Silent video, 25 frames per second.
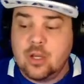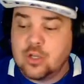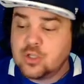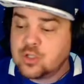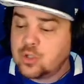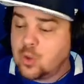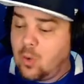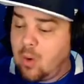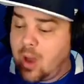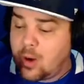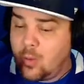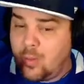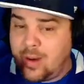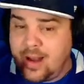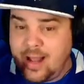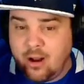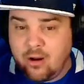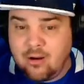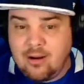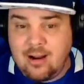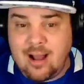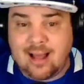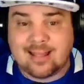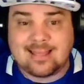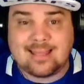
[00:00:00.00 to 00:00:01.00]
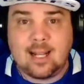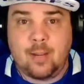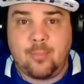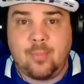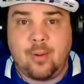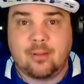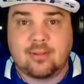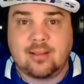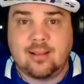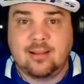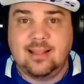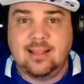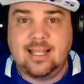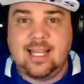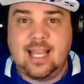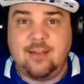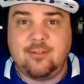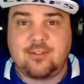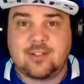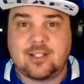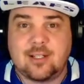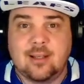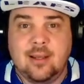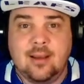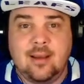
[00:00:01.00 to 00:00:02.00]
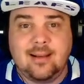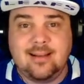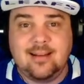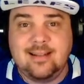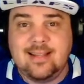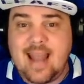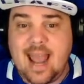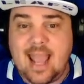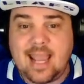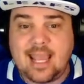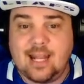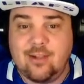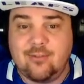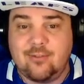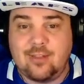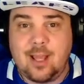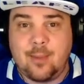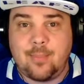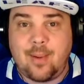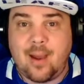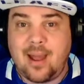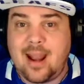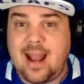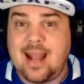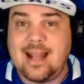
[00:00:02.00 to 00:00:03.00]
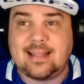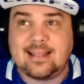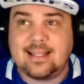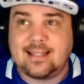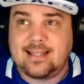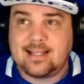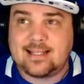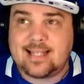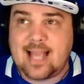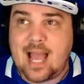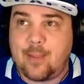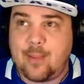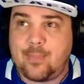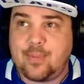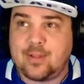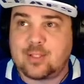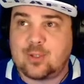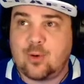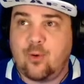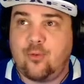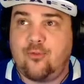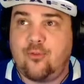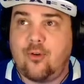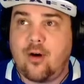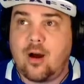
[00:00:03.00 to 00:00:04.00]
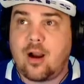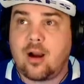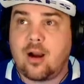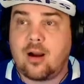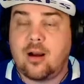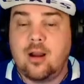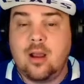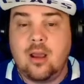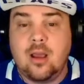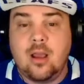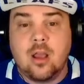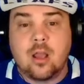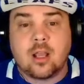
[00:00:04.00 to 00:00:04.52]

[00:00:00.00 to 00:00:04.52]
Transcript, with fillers: So I don't want to hear nothing about the Leafs negatively about anything that's happened so far,